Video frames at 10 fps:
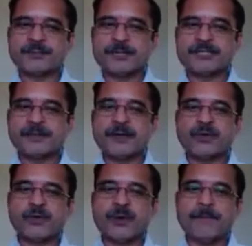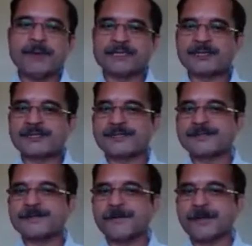Now one word,
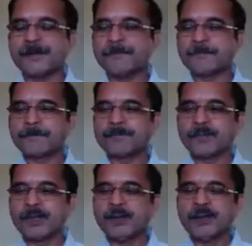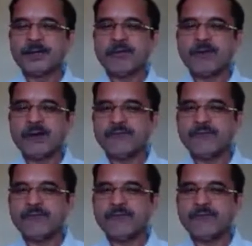what you see here,